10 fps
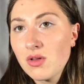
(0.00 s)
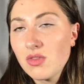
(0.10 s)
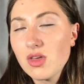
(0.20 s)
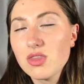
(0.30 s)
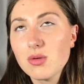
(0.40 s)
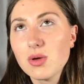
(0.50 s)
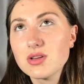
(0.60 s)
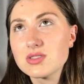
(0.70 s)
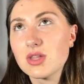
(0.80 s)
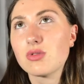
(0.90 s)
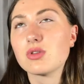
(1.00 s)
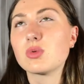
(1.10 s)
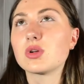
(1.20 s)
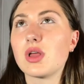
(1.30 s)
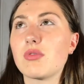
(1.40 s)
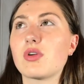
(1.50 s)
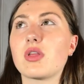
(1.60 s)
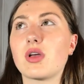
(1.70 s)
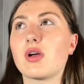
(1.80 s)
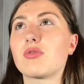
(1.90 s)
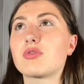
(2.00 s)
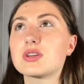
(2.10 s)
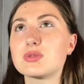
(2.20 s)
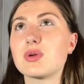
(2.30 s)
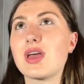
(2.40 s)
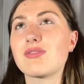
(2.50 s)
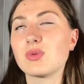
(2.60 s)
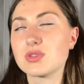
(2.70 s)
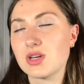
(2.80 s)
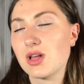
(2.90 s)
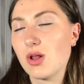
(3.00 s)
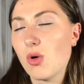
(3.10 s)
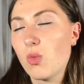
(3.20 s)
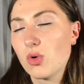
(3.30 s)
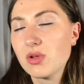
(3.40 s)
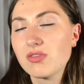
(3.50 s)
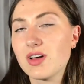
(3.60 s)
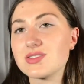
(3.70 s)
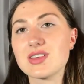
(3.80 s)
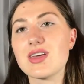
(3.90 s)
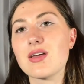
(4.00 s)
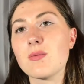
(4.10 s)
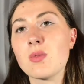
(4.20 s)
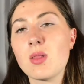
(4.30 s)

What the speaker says: They think because they throw the word love around like a frisbee, everyone's gonna get all warm and fuzzy.